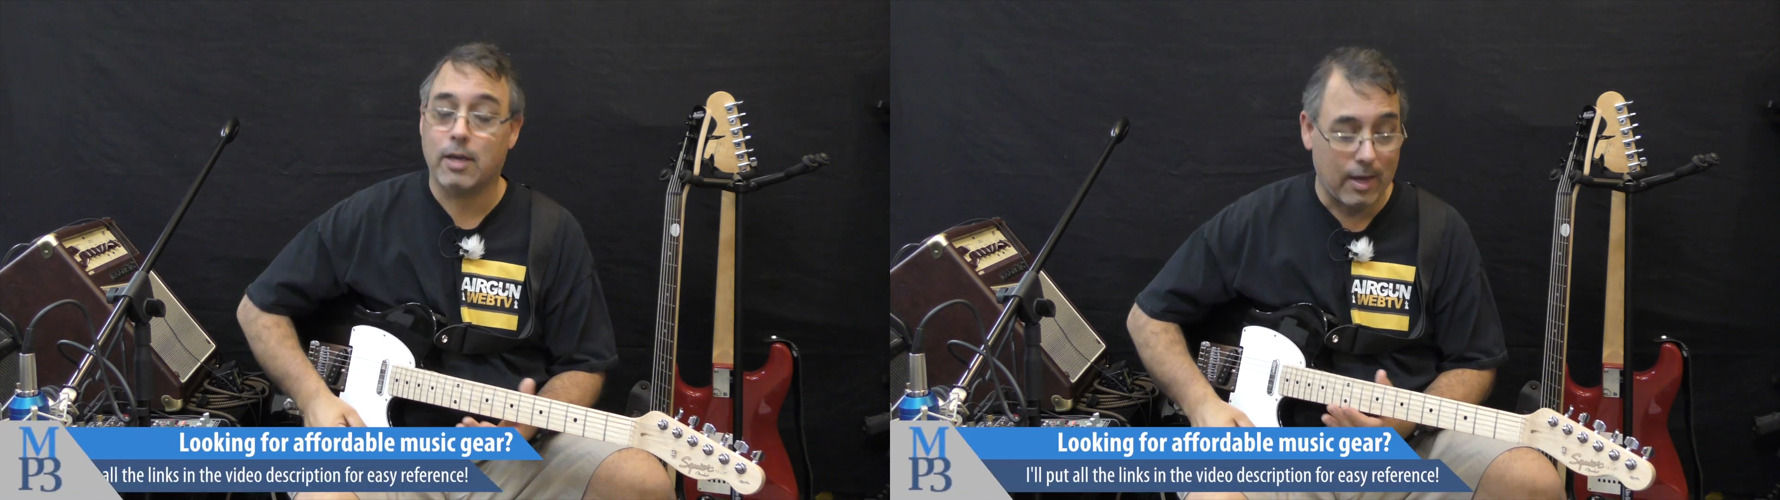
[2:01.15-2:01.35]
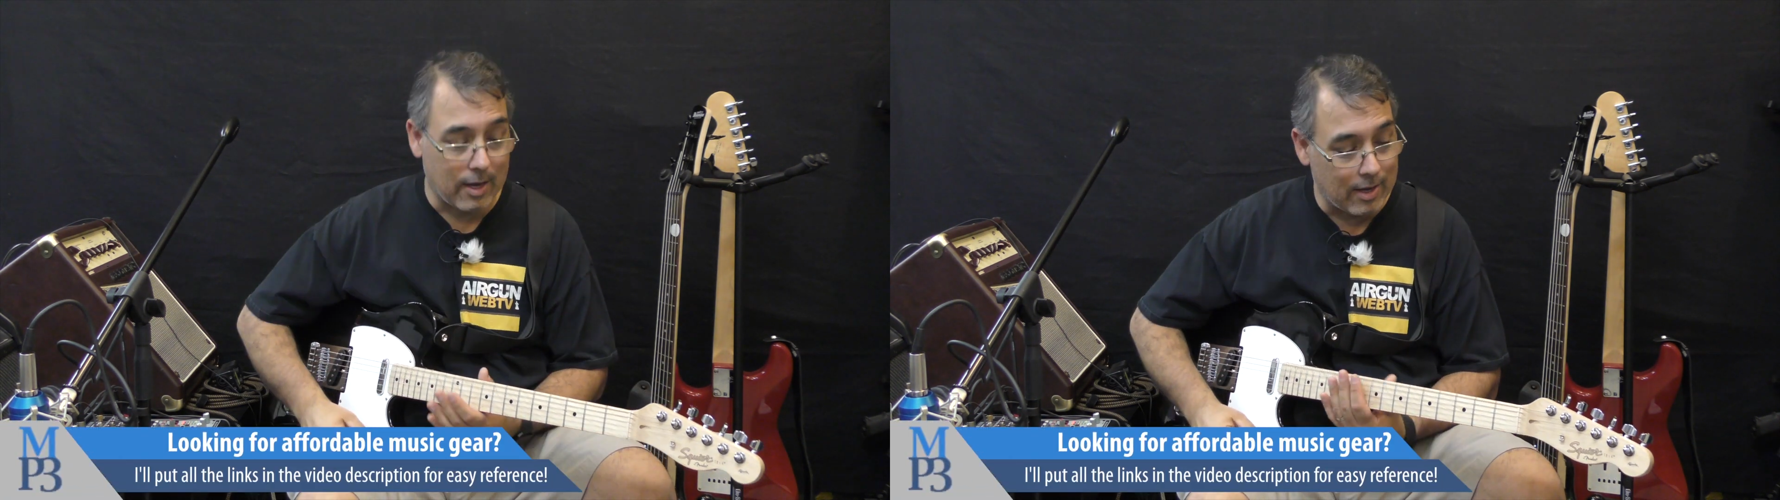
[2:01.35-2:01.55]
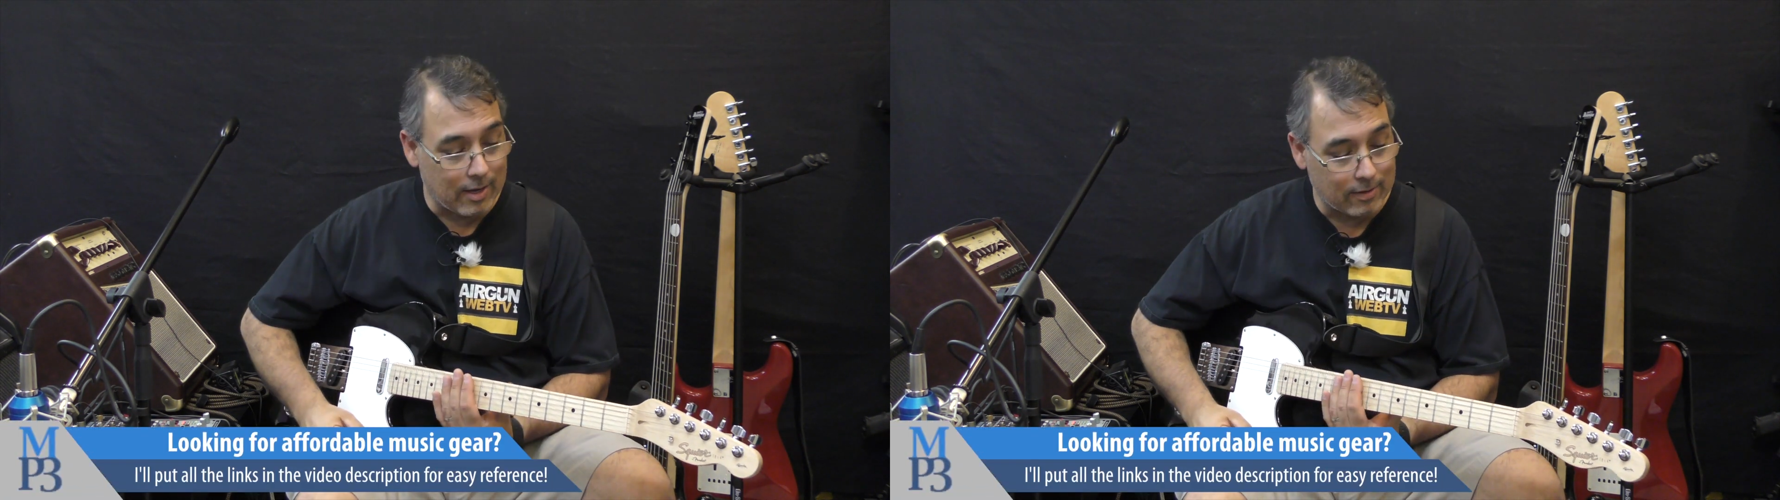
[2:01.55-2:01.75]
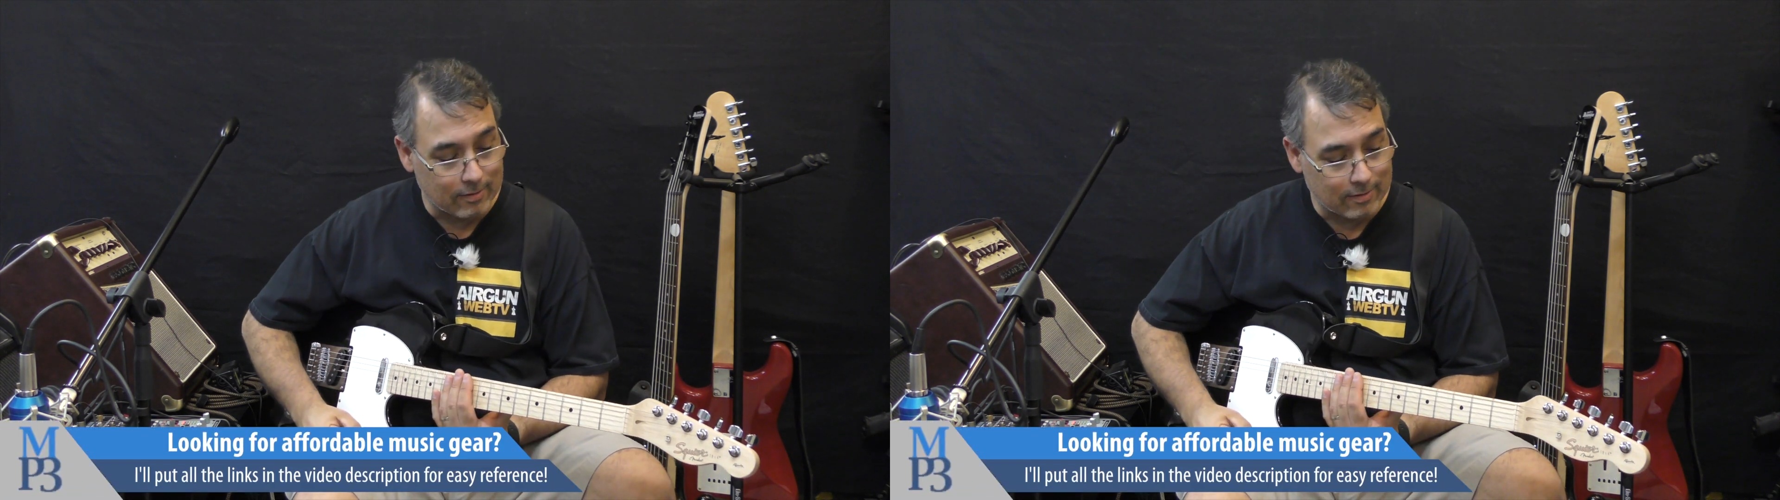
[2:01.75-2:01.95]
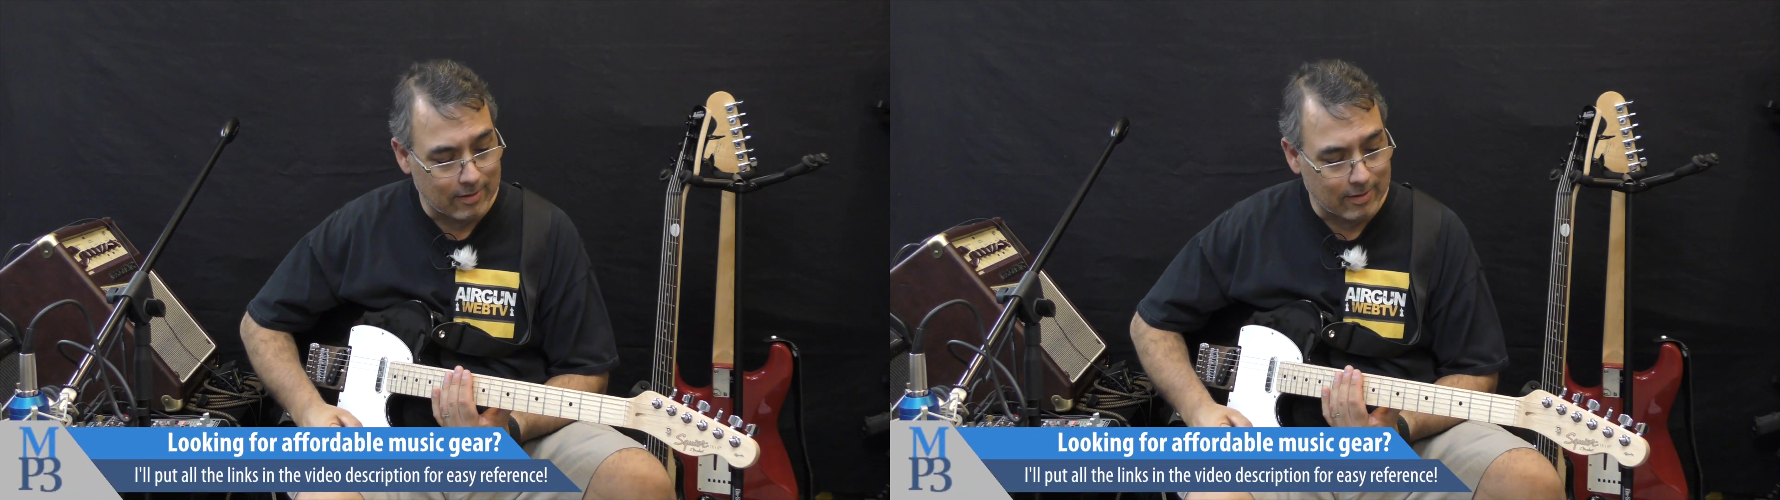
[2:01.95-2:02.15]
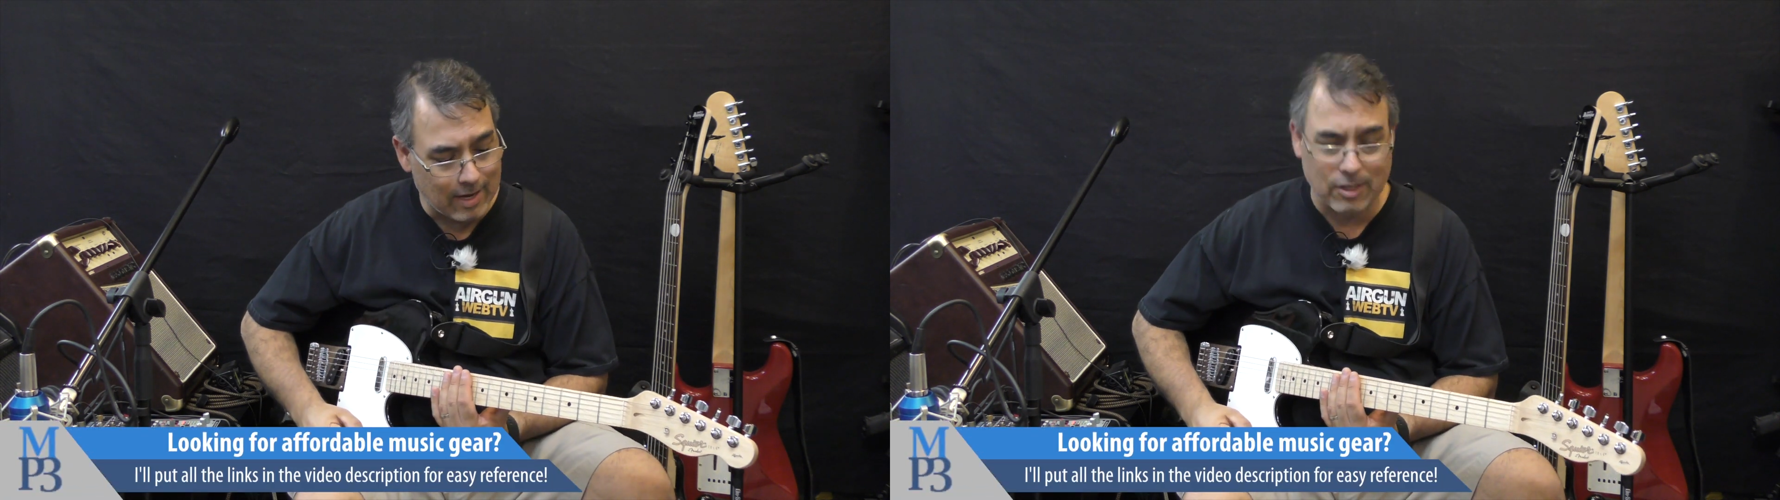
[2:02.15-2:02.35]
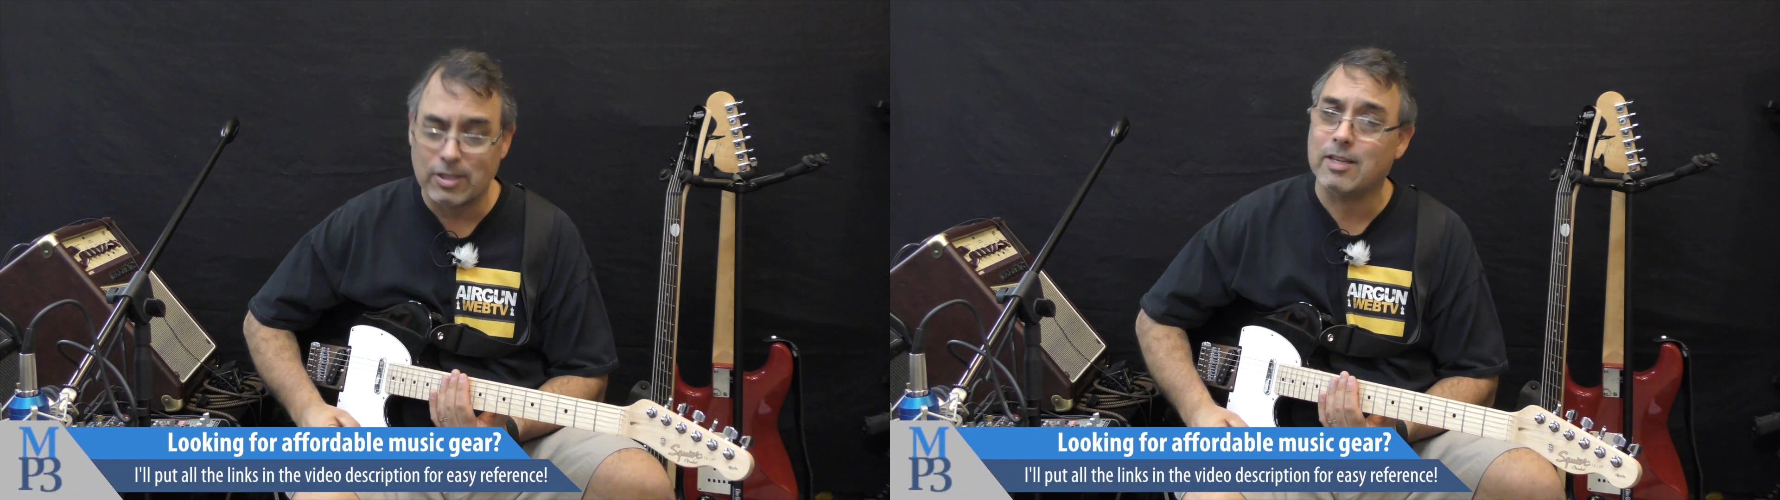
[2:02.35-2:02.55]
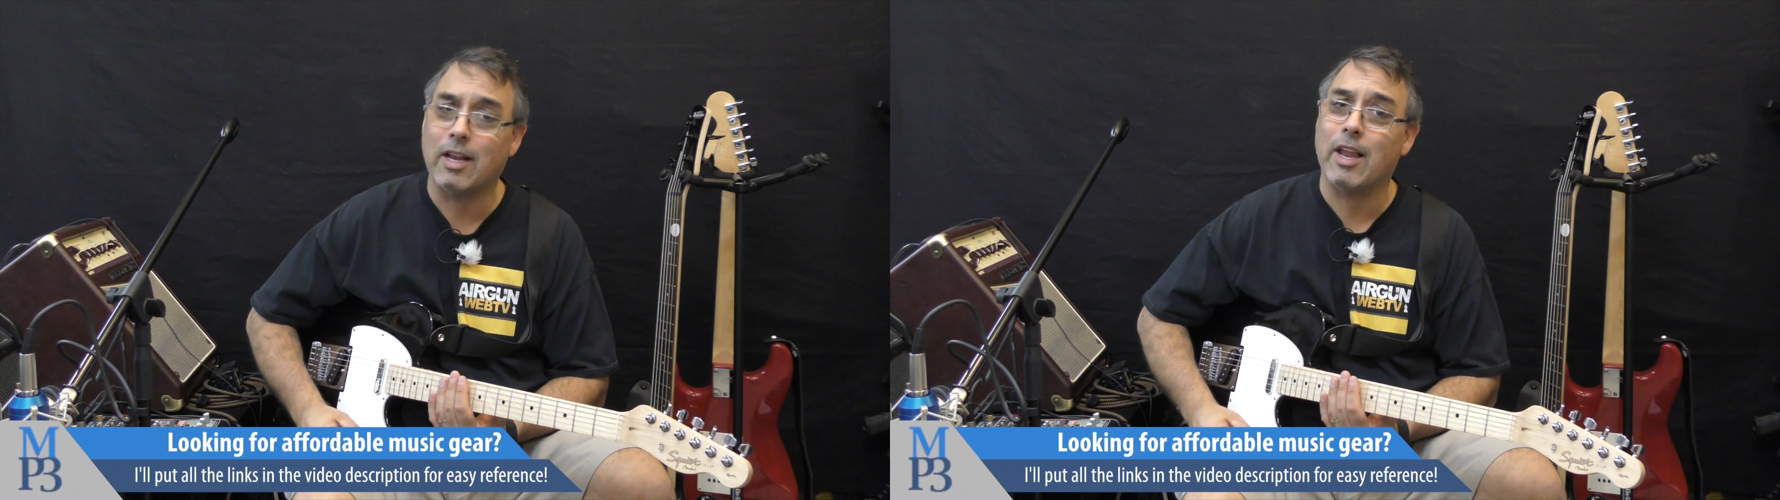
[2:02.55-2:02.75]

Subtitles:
and gosh, it's a